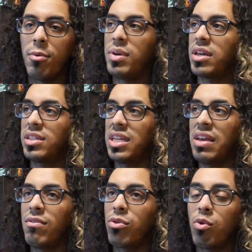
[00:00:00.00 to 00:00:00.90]
because
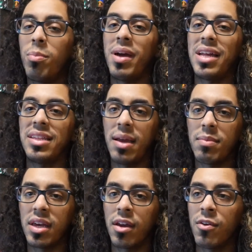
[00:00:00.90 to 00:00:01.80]
even through a
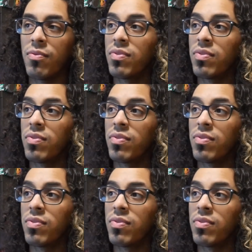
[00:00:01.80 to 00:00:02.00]
pandemic,